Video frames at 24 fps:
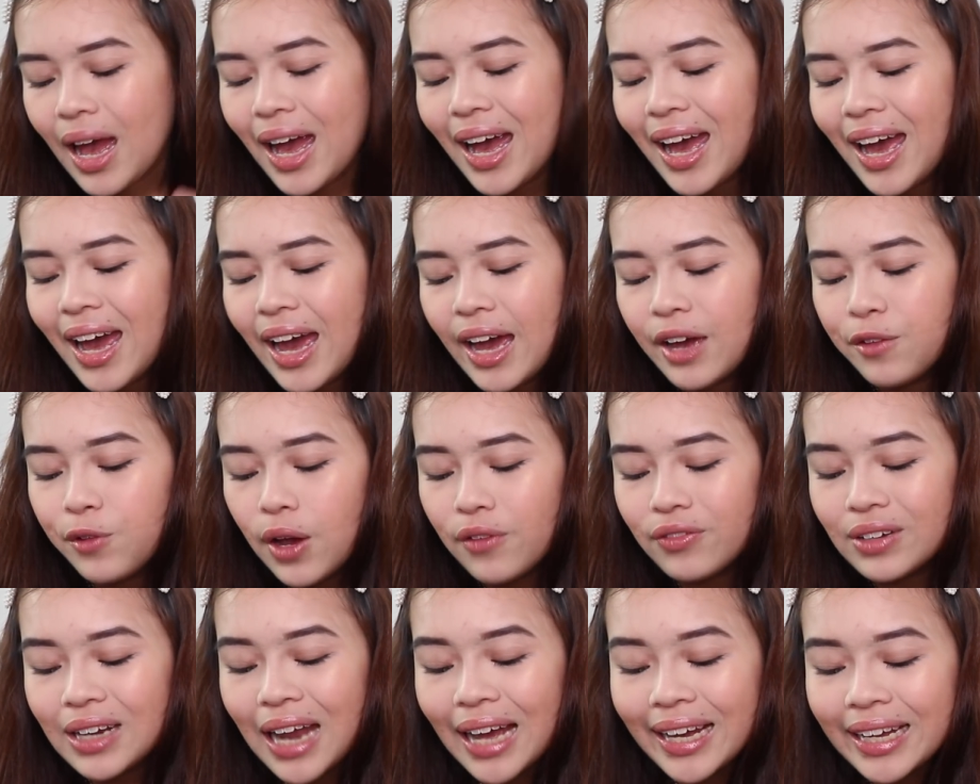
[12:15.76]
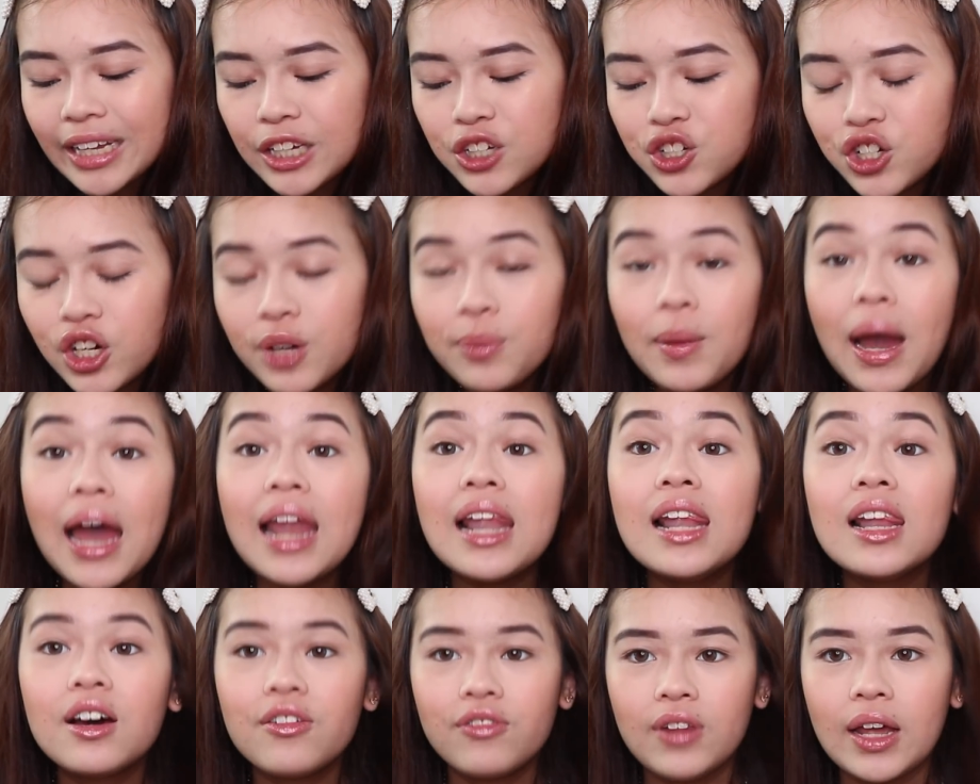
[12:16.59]
And we have Lucky Trip. I
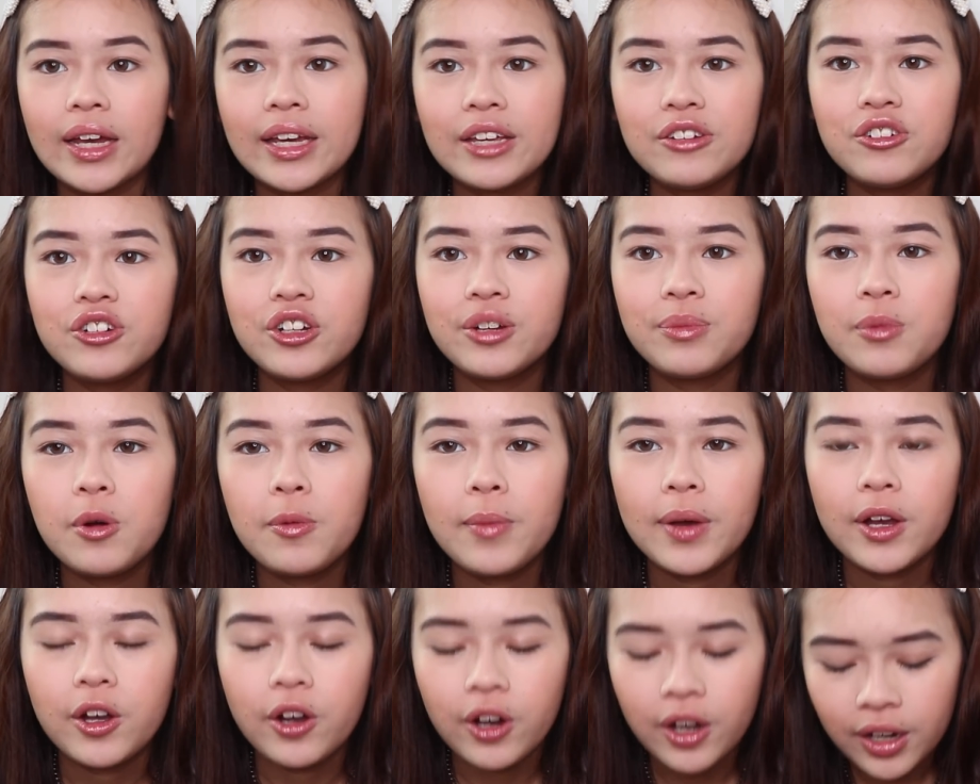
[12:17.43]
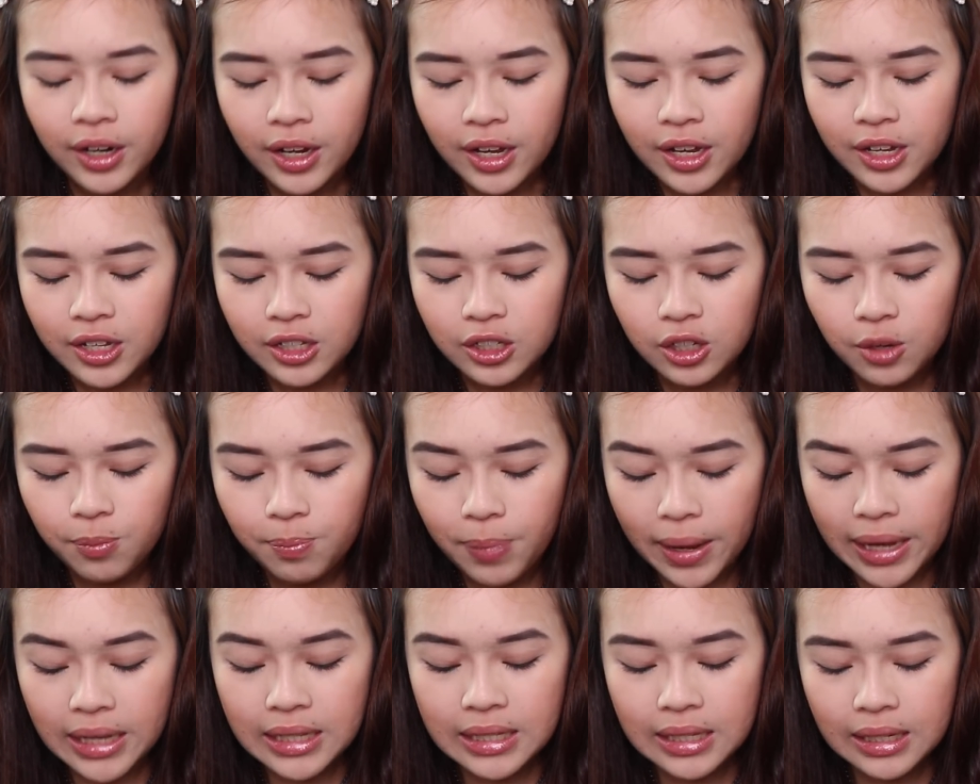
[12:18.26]
love Lucky Trip. Oh my god. So
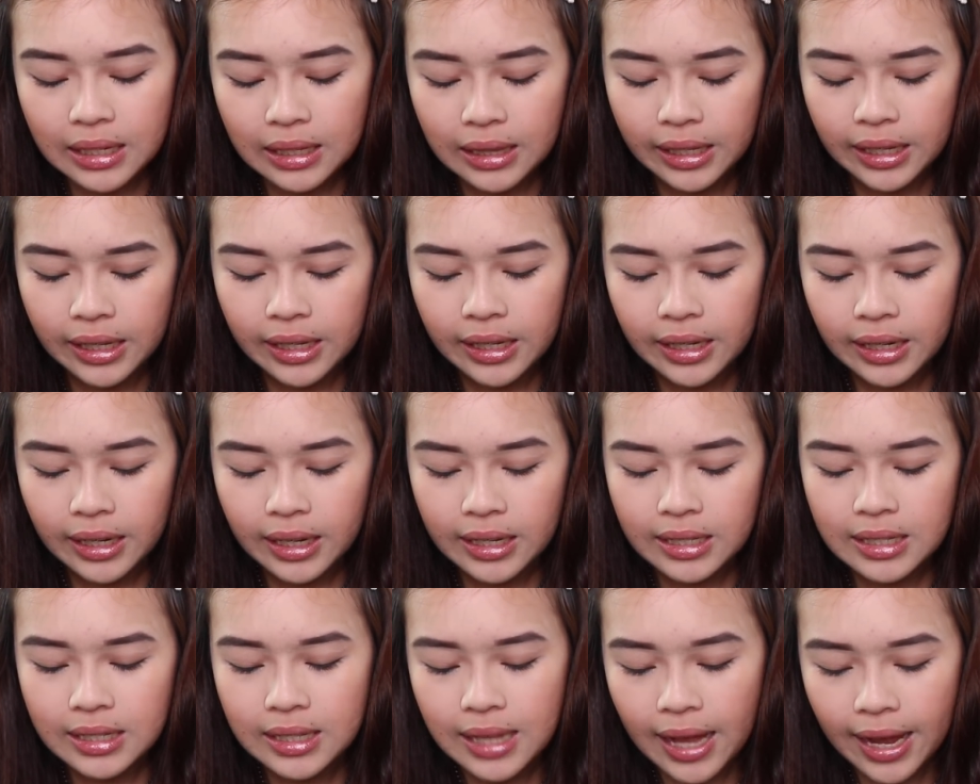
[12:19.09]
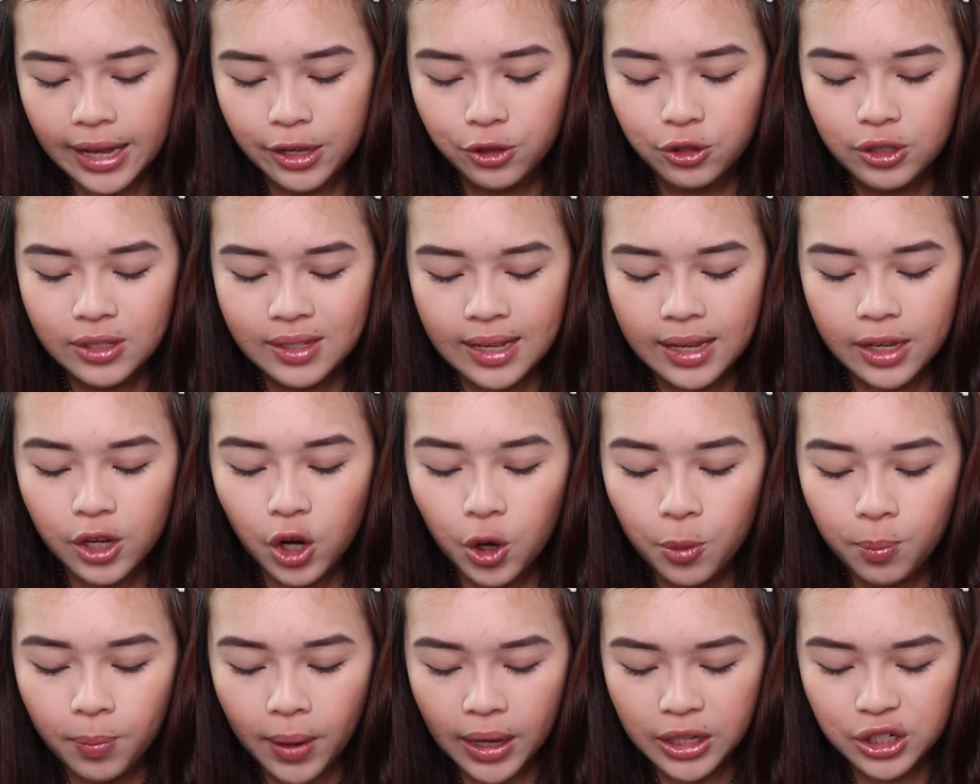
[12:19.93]
basically, it's like you set
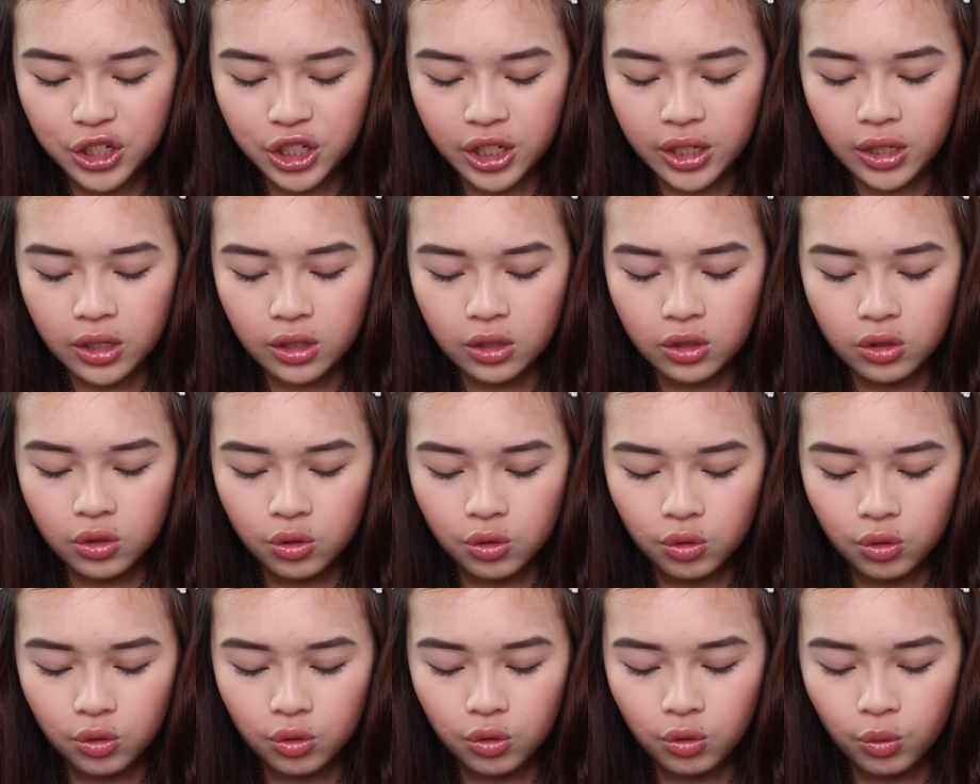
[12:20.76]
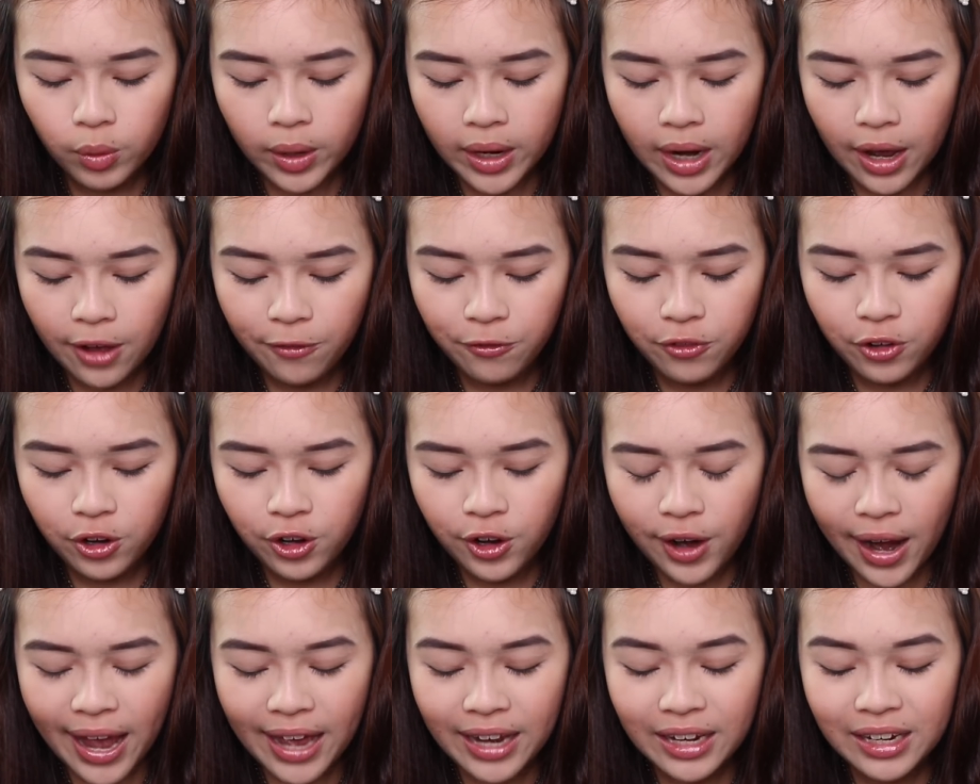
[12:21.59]
your budget to
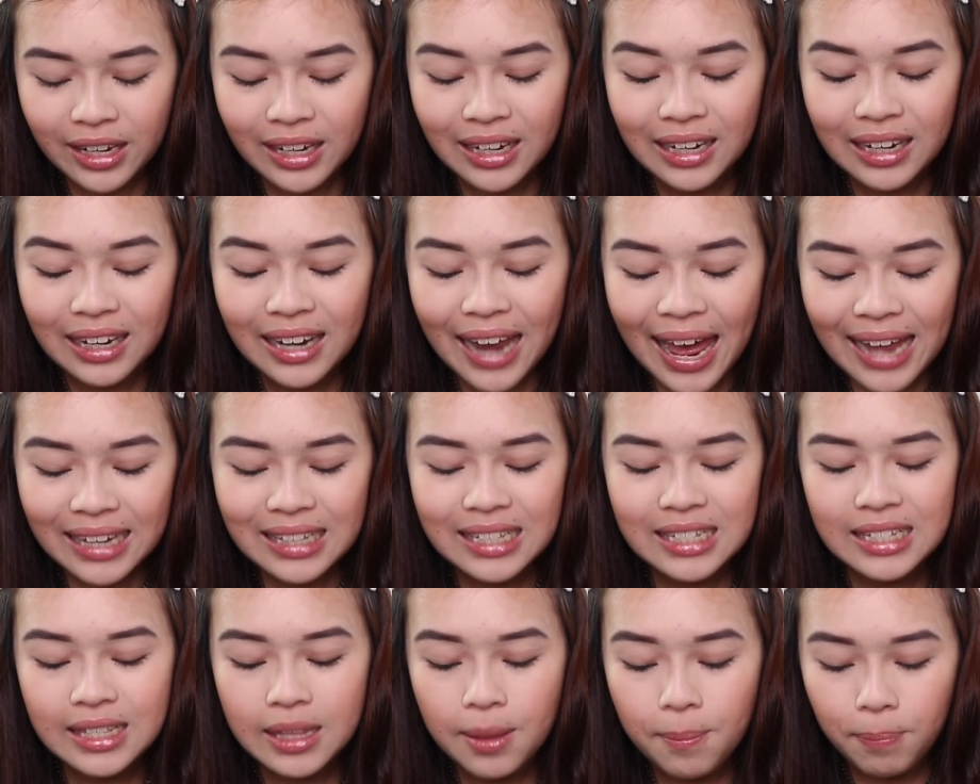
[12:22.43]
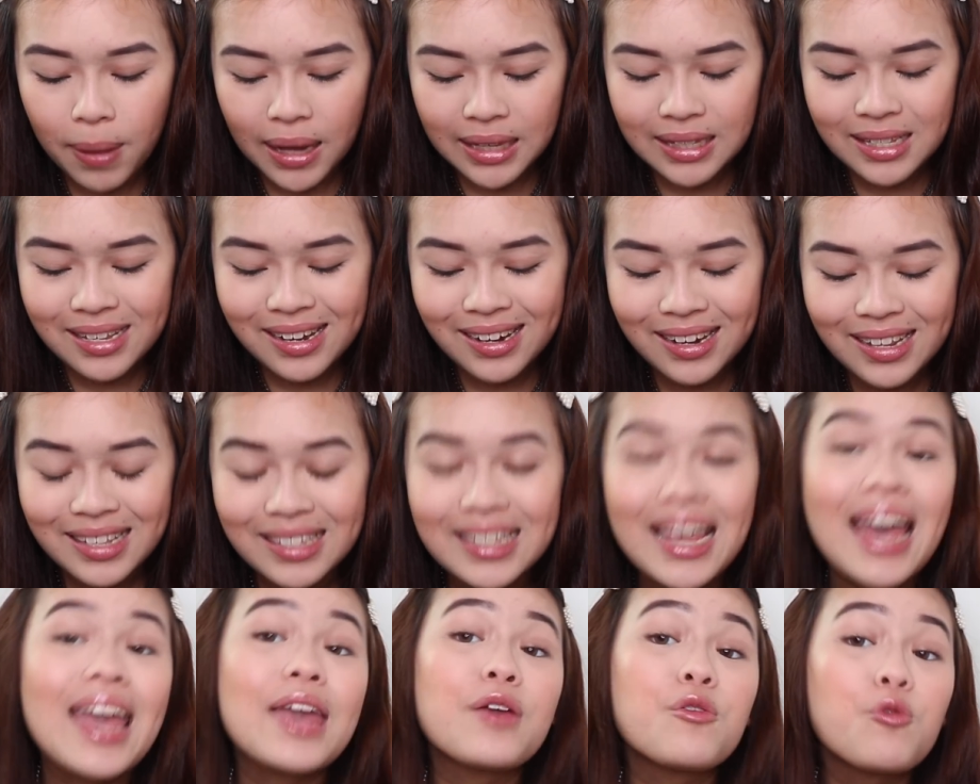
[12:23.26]
whatever and it lets the button
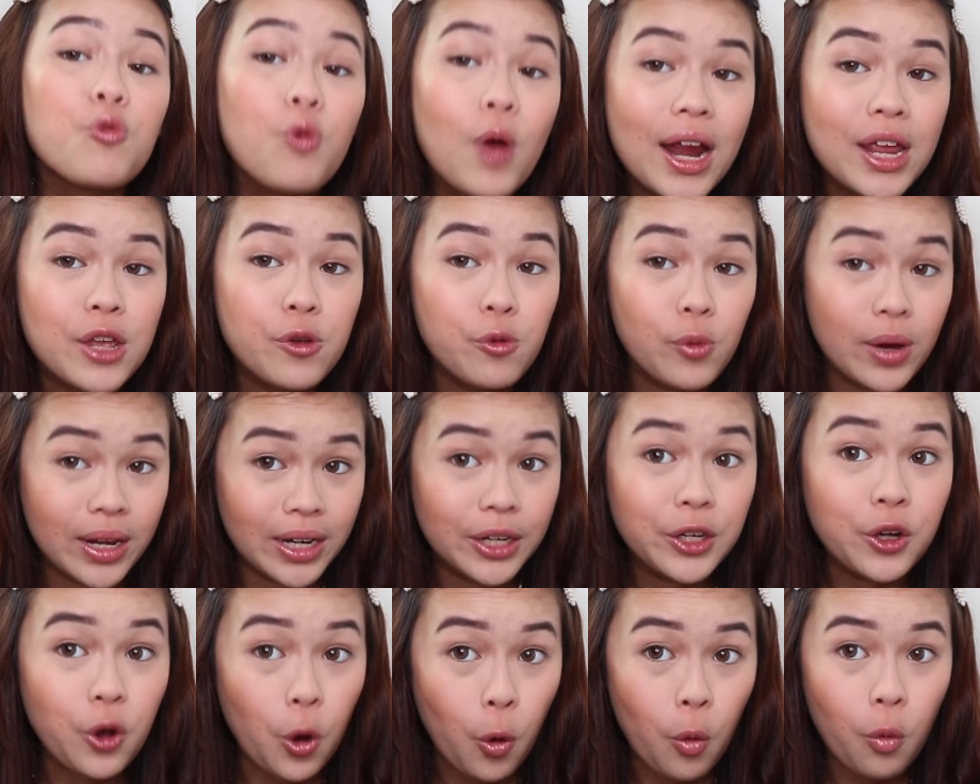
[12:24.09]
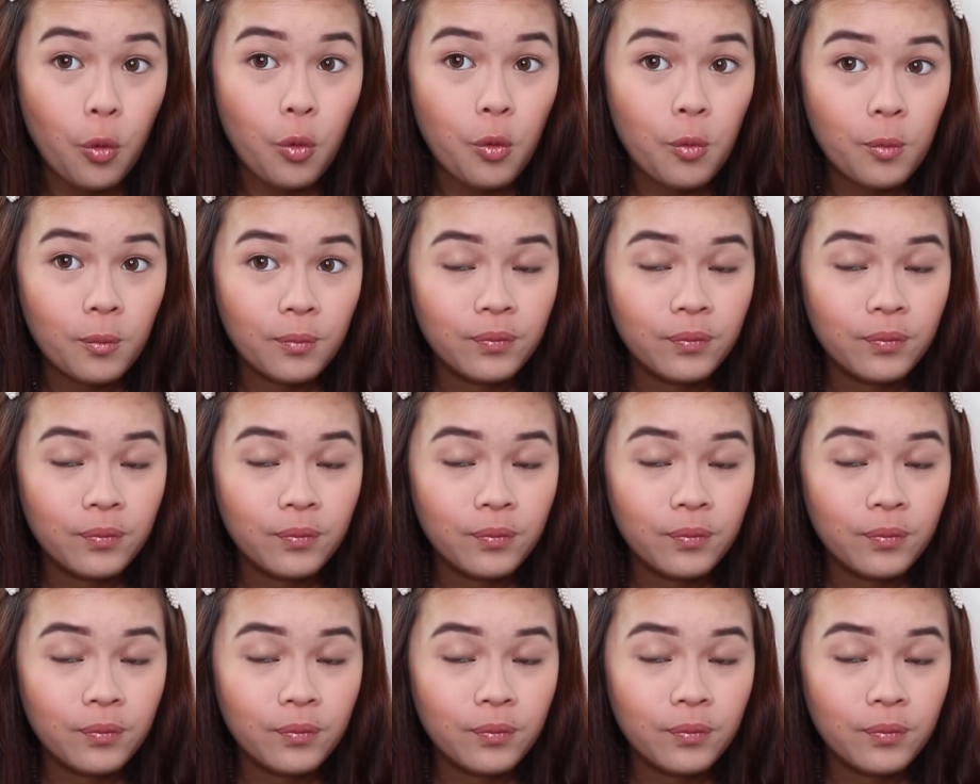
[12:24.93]
decide where you want to go.